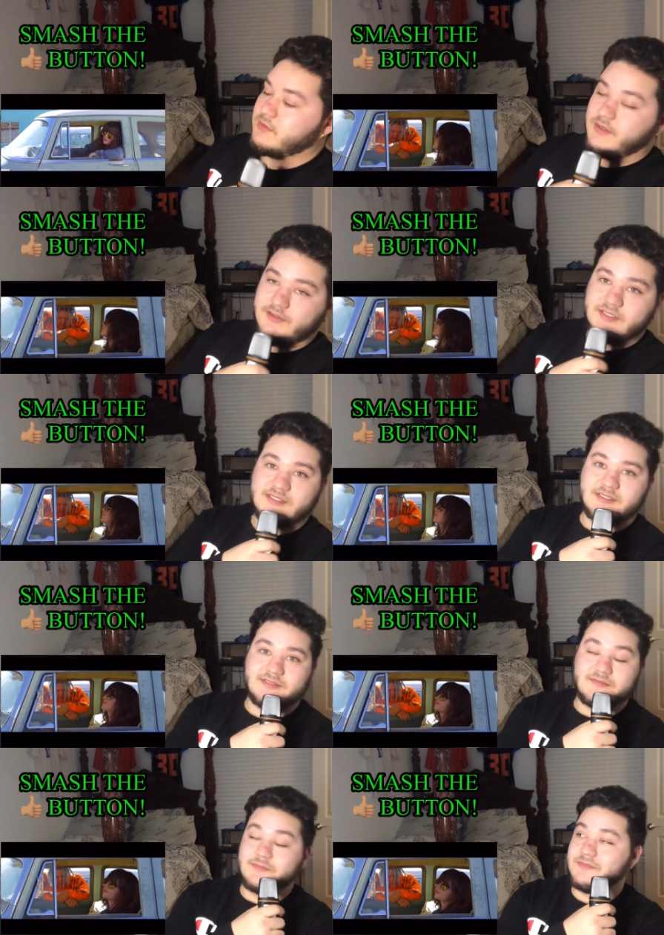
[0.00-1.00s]
Yo, this
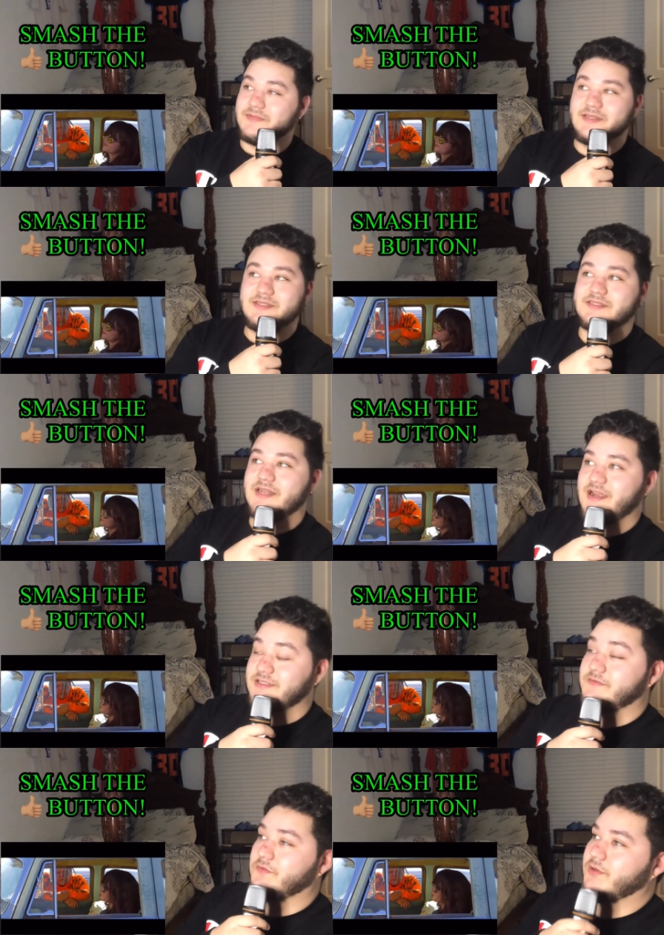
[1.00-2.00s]
is
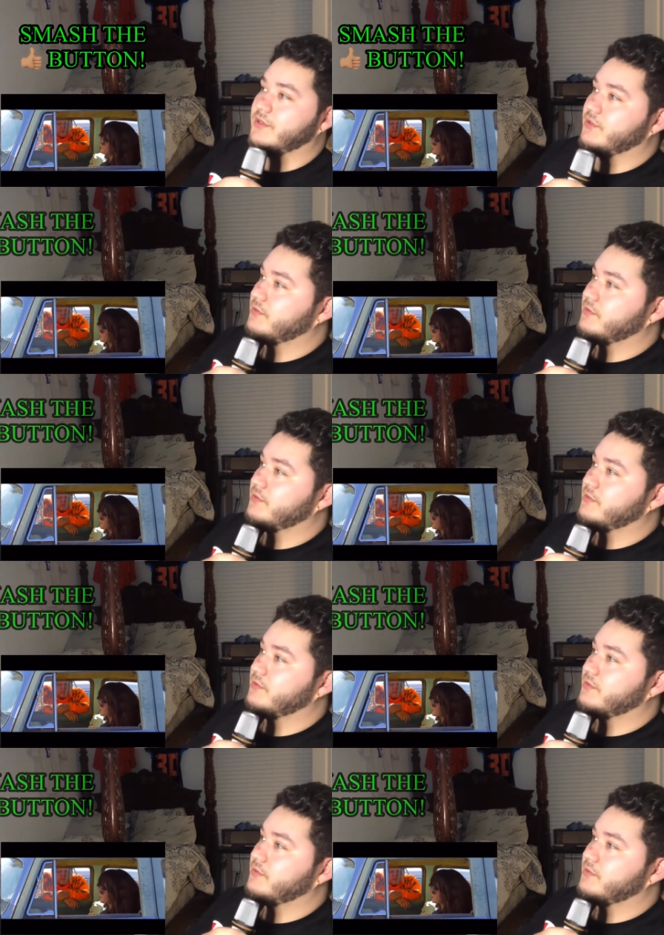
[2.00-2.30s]
nice for real.